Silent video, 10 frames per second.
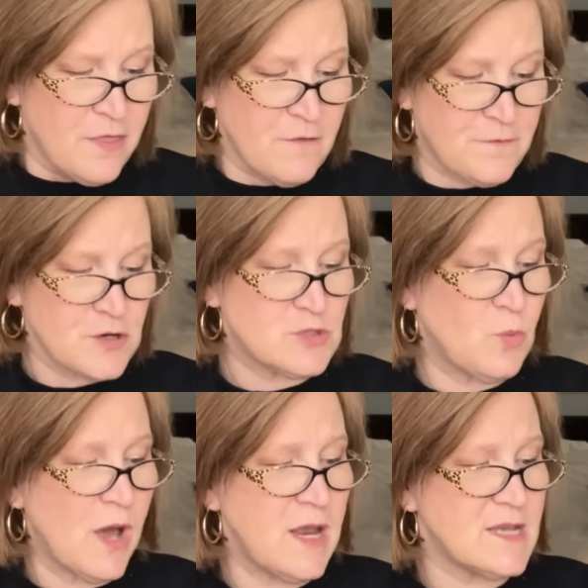The first
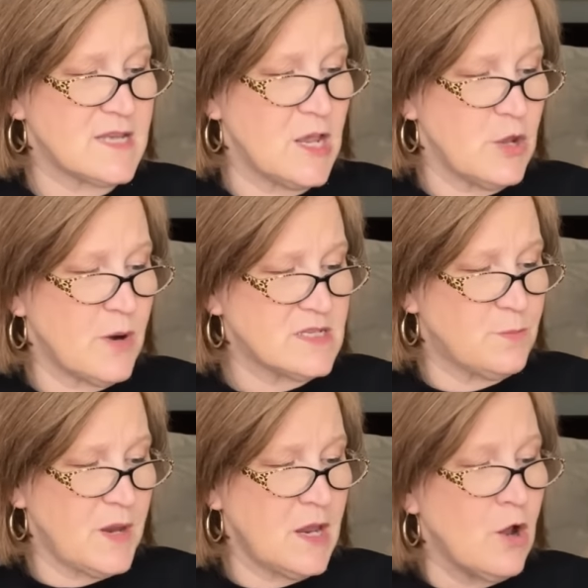one is a
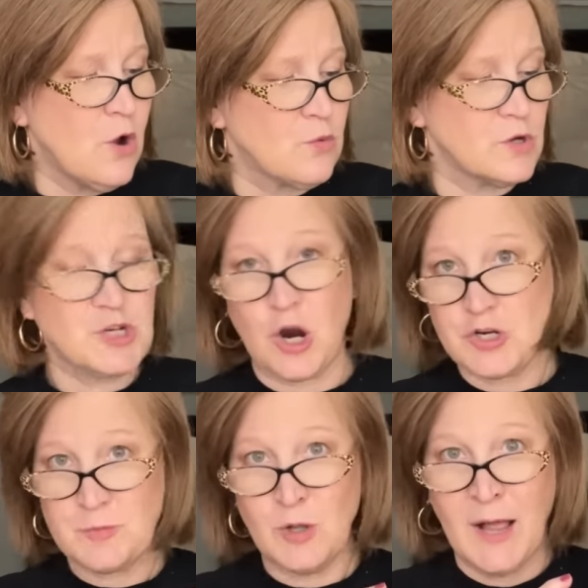USB
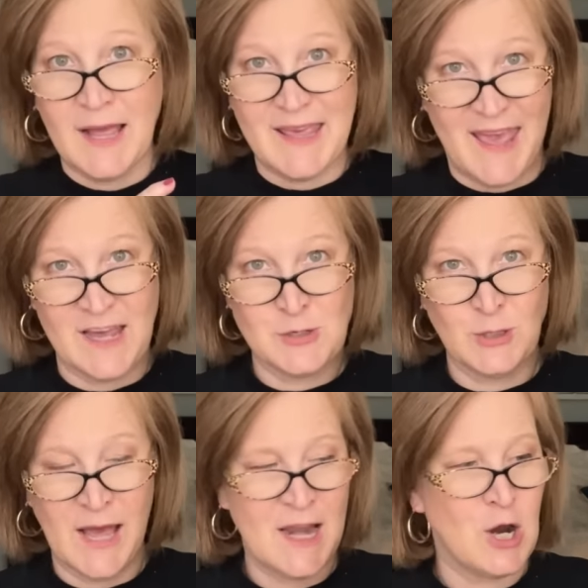rechargeable candle
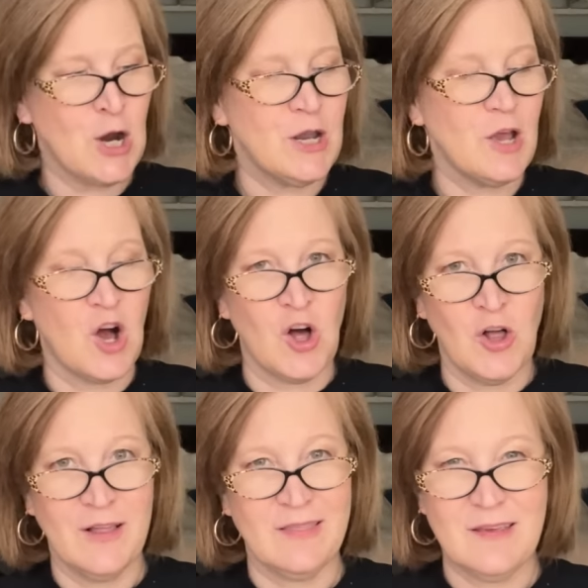lighter.
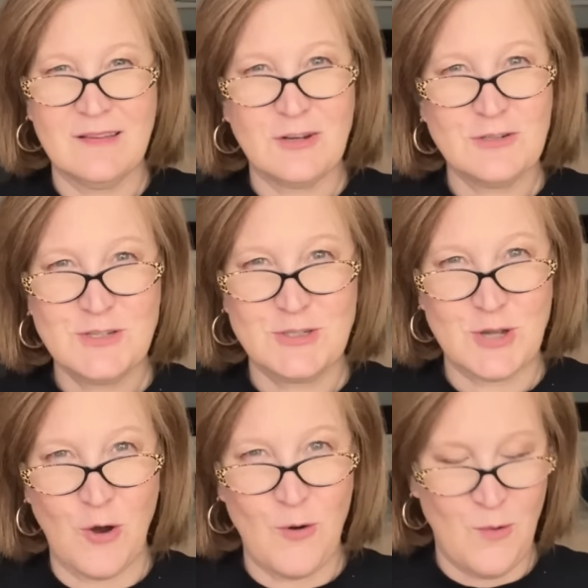Y'all, these are
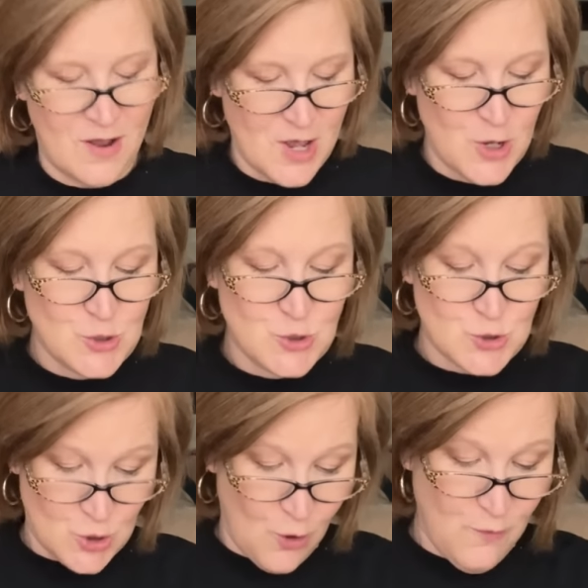so
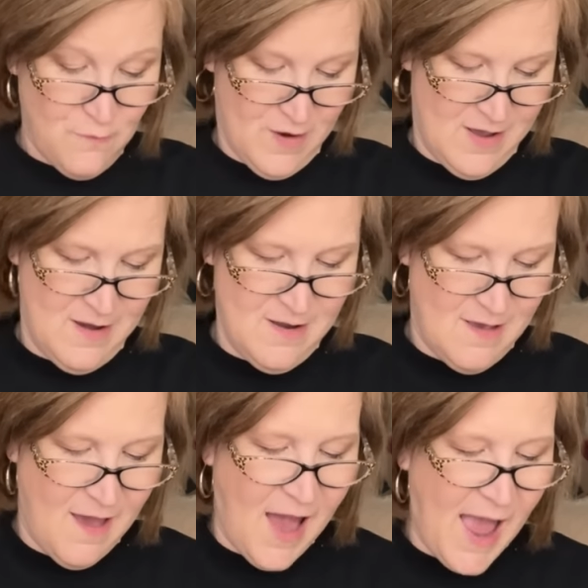so fun.
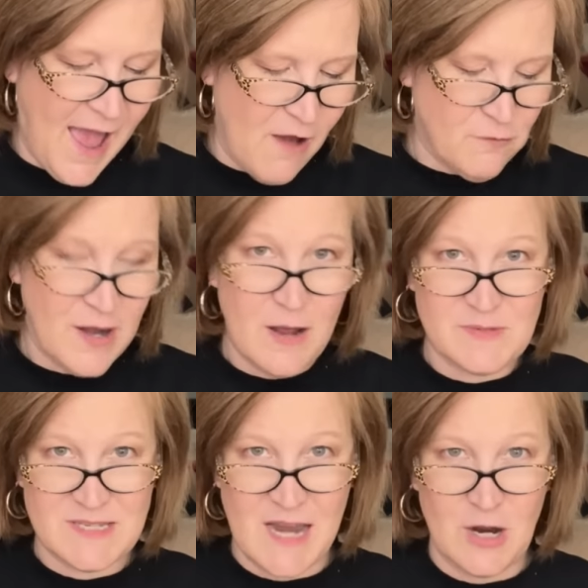I have one
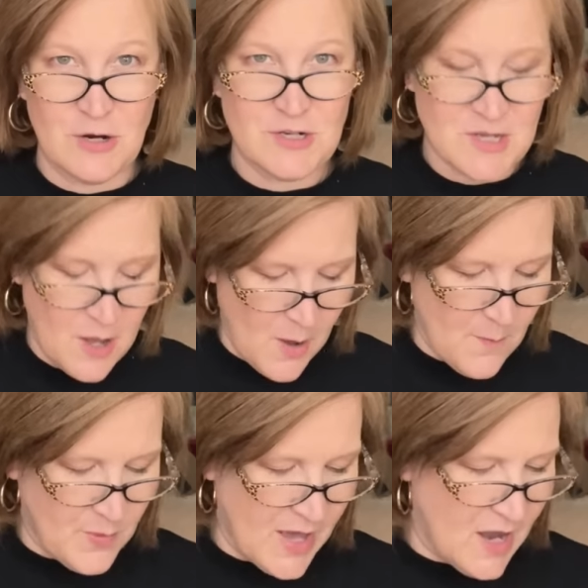upstairs,
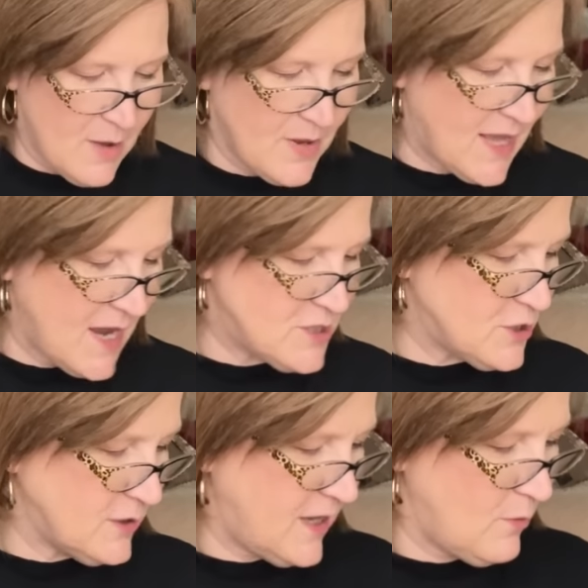but um,
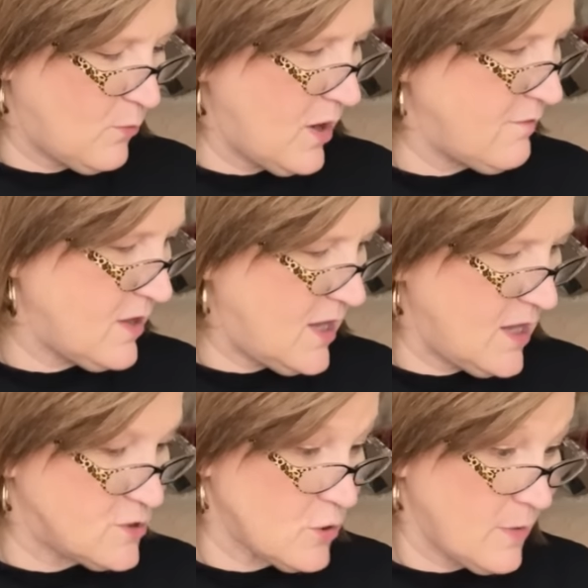occasionally one of the
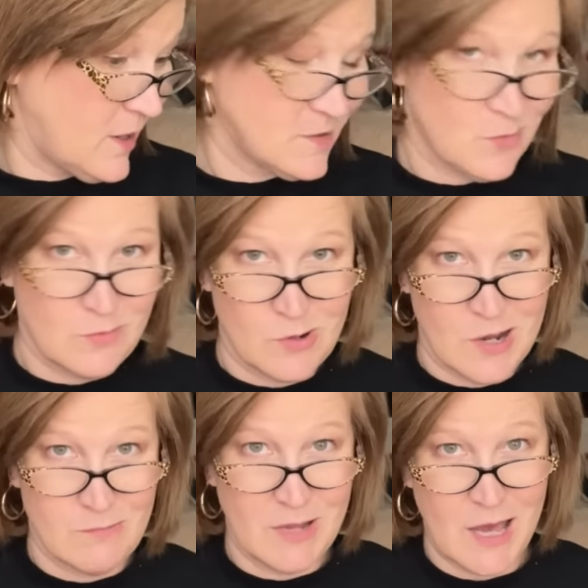kids or my husband will
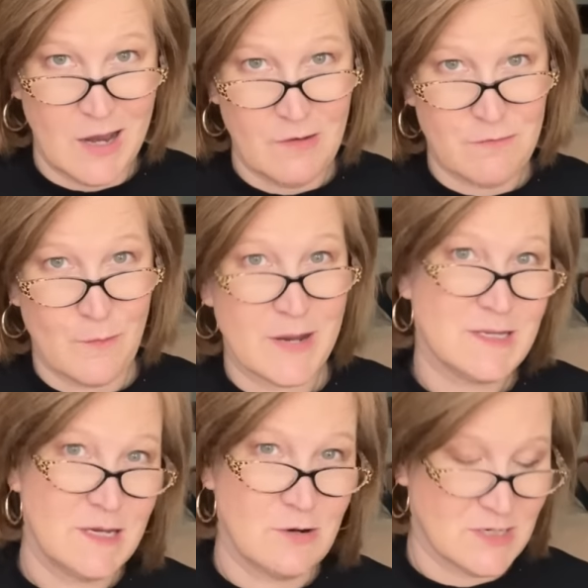come get it from my
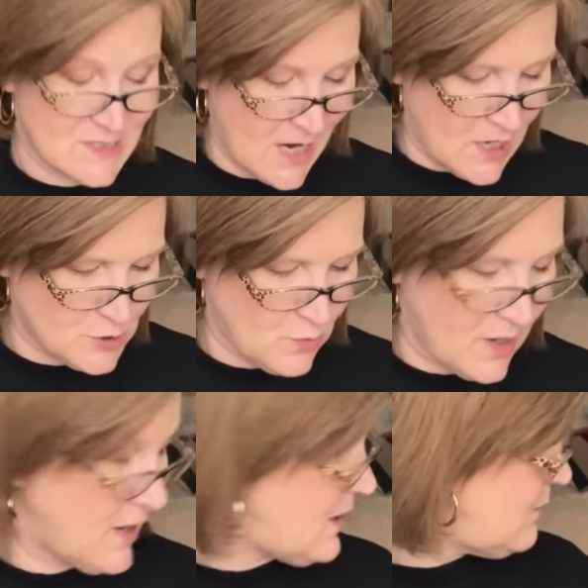secret stash where
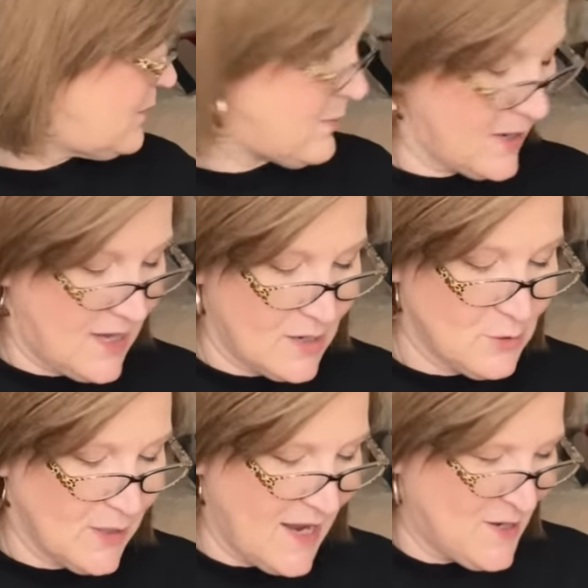I put my candle
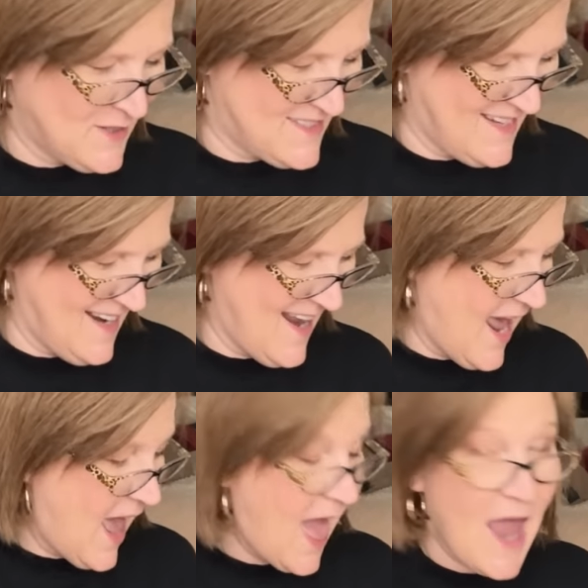lighters.
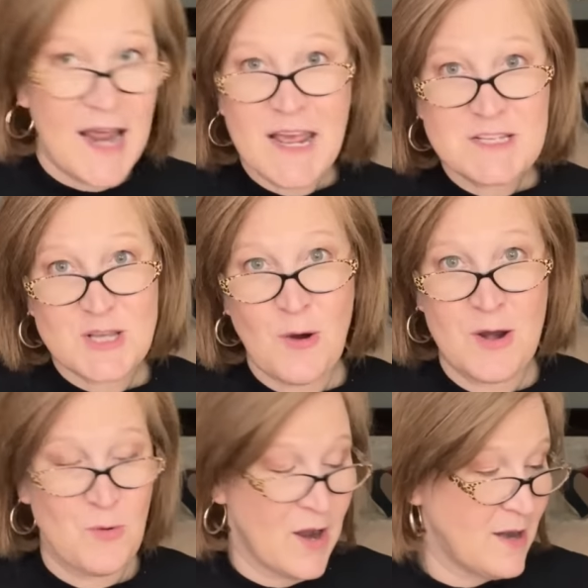And I get so
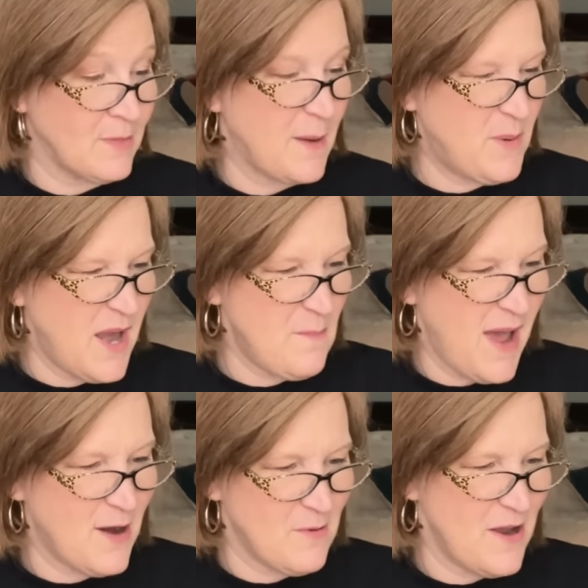annoyed. I'm like, put it
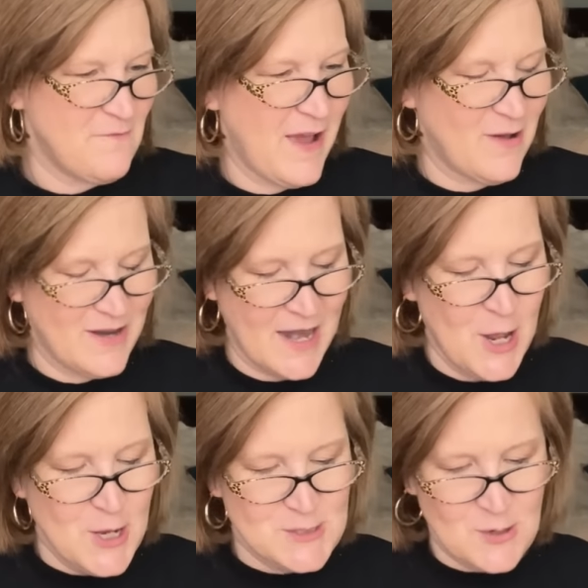back where you found it.
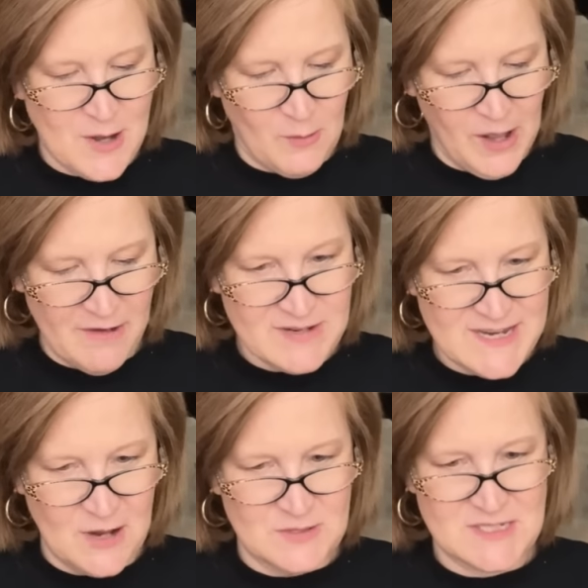So now we'll have a
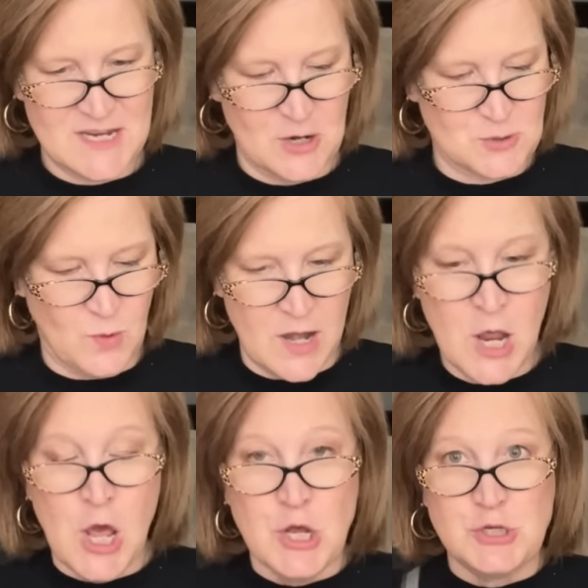downstairs one.
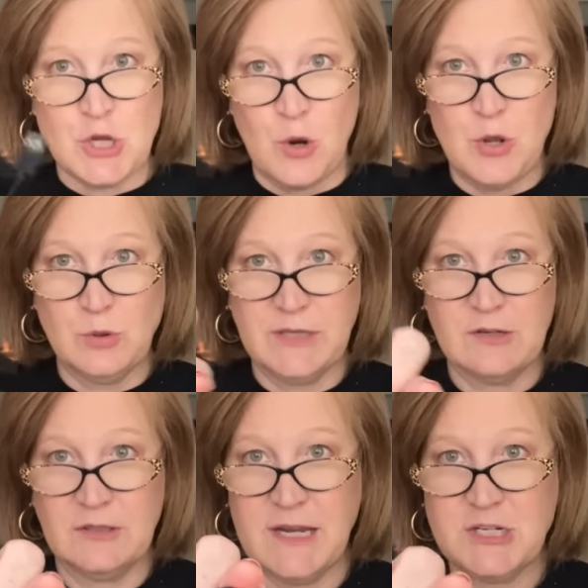So you
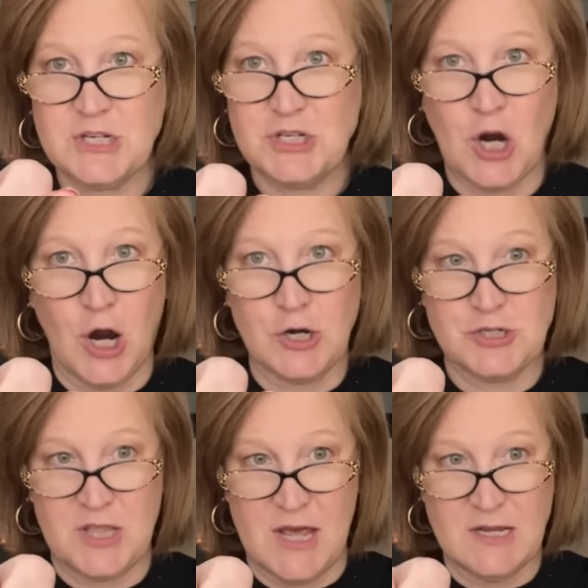literally just
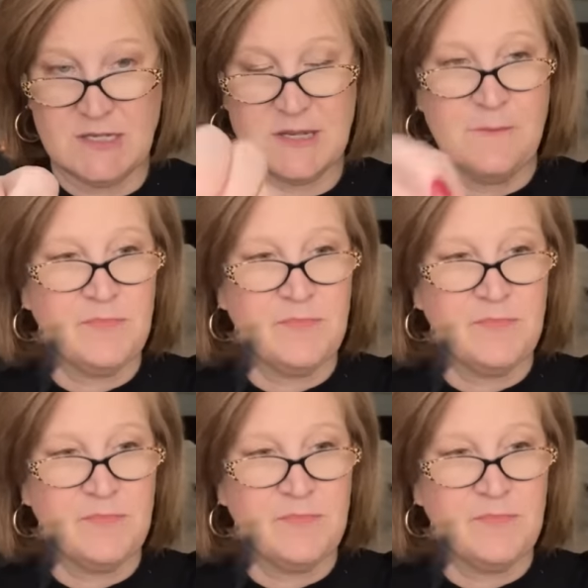charge this.